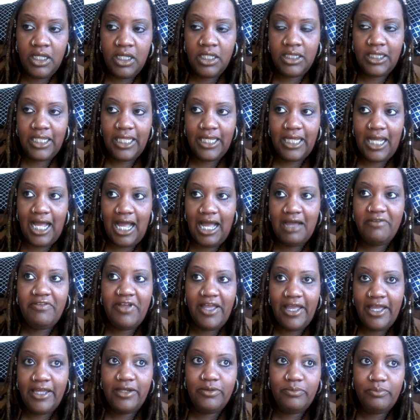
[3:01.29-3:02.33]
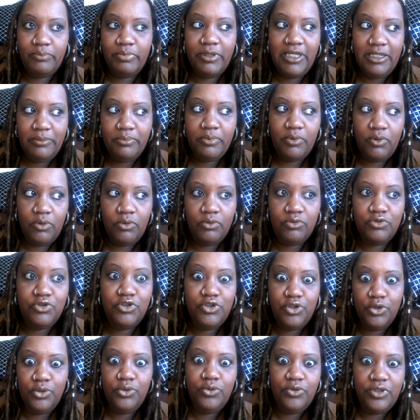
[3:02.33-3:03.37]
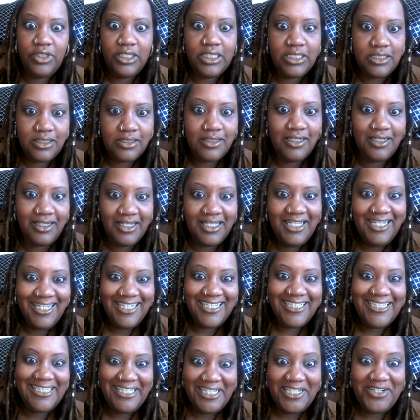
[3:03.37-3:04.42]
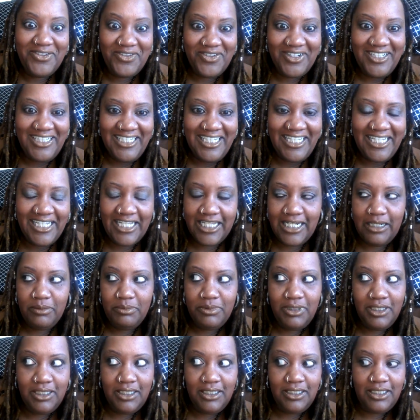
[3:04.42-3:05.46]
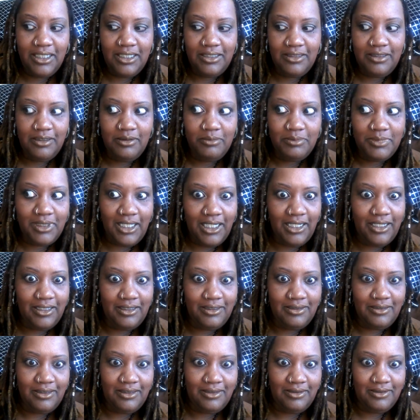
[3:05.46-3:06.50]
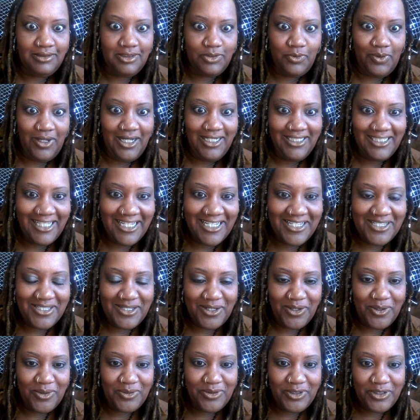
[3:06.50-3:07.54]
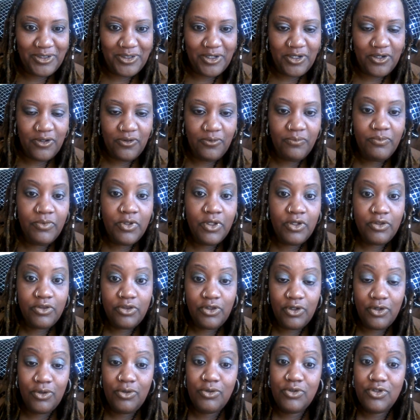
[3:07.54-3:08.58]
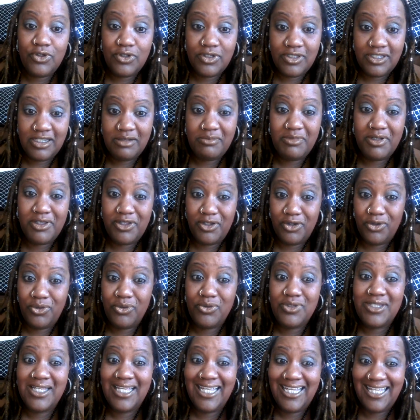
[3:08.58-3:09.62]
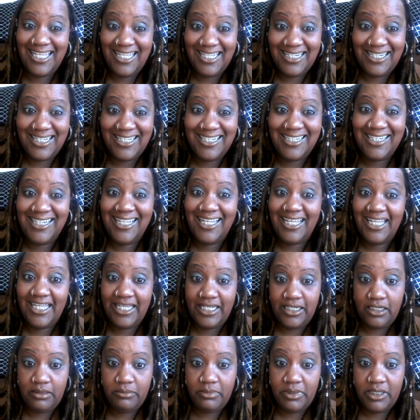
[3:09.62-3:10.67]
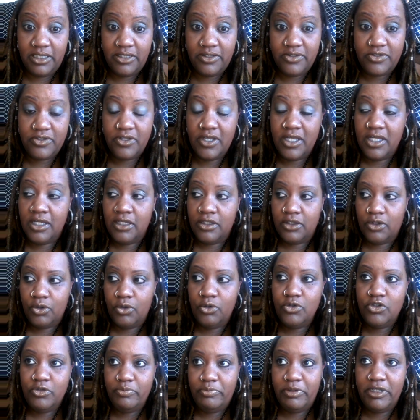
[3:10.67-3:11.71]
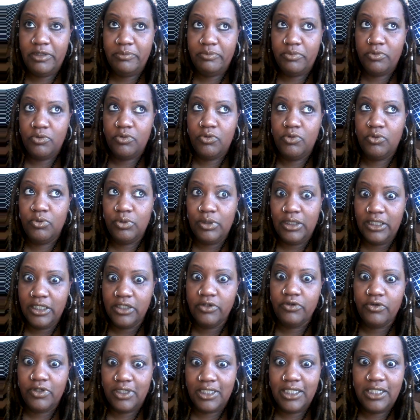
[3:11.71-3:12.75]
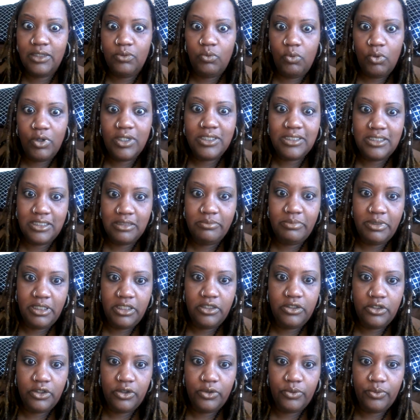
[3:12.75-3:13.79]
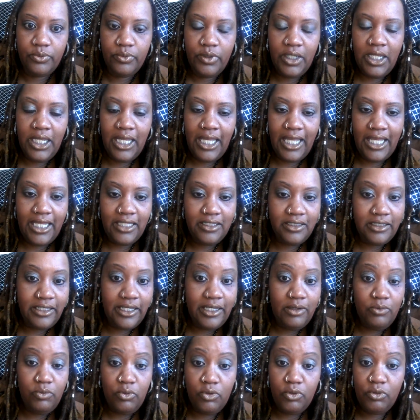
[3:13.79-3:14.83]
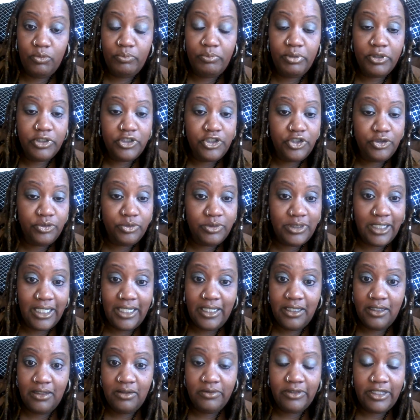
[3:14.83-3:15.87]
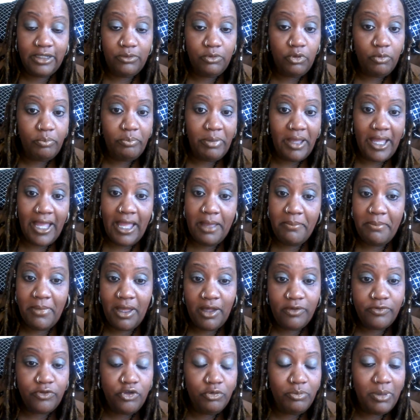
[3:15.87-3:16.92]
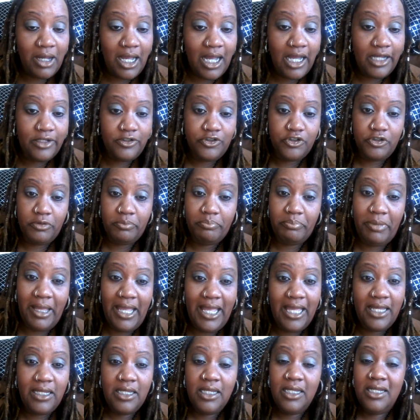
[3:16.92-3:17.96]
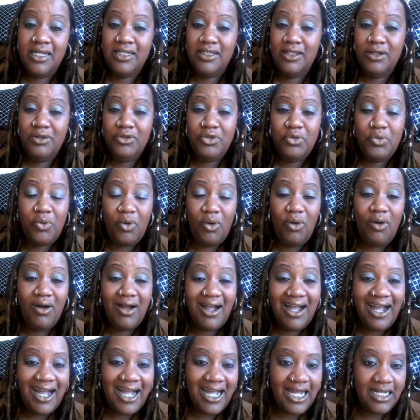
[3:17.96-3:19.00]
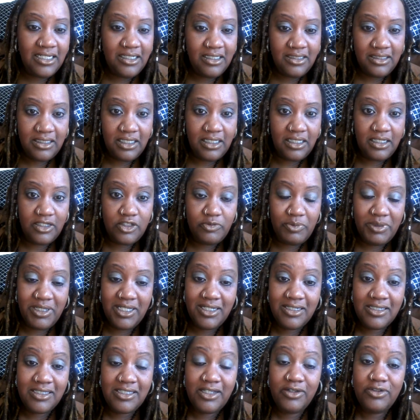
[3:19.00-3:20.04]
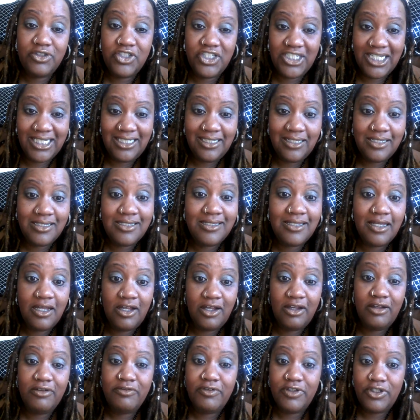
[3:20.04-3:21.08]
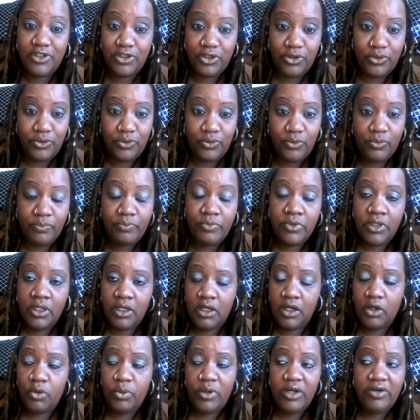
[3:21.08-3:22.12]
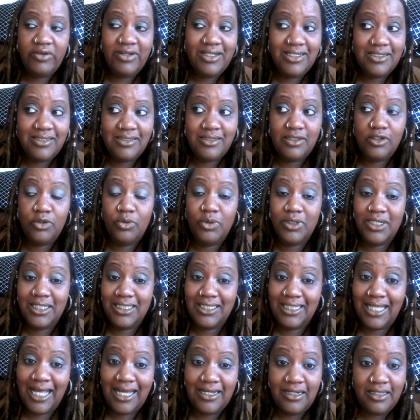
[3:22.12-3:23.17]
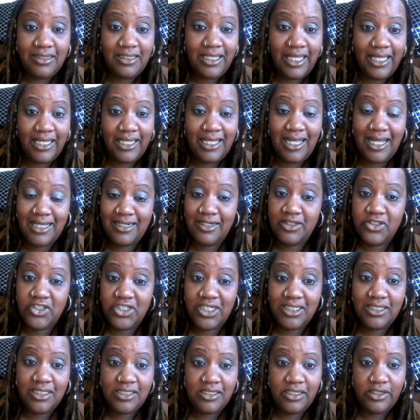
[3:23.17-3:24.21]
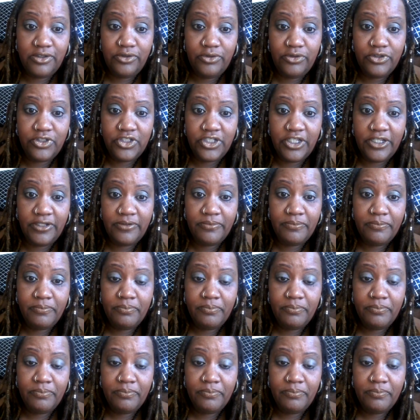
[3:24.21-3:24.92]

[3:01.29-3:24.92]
Like I've had people do this literally, and I'm looking at them like Twilight Zone, you know? Those are some of those hidden enemies. Those are people who literally want to be you. And they will put you down. They will badmouth you behind your back. They'll do all kind of things because they're jealous of you. Aquarius deal with a lot of that kind of jealous energy.